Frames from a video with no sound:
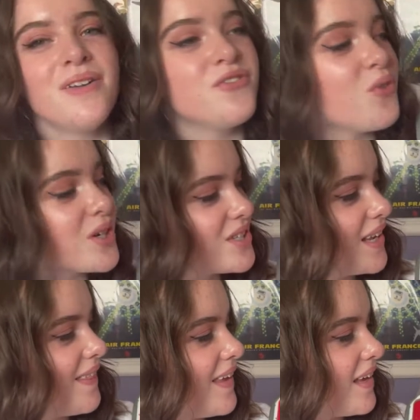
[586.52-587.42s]

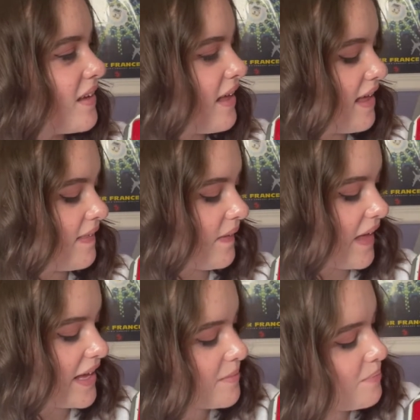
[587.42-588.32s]
unfortunately,
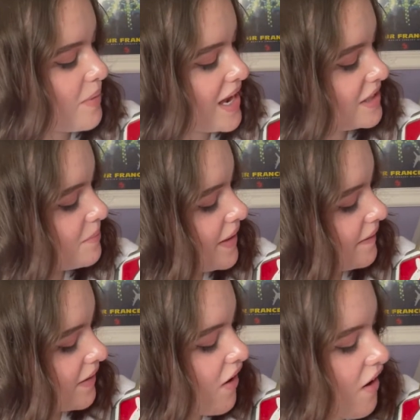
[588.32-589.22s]
like paint
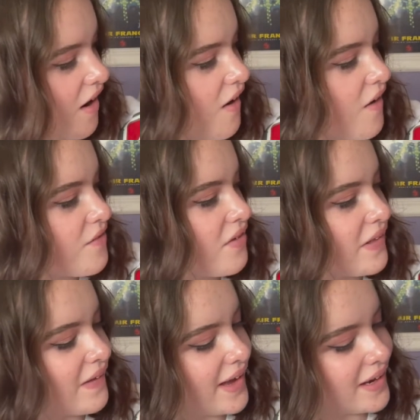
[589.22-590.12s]
peeling off
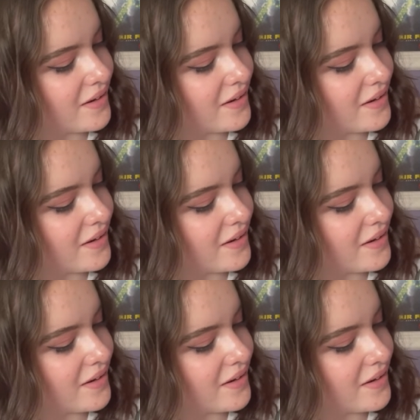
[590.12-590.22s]
and like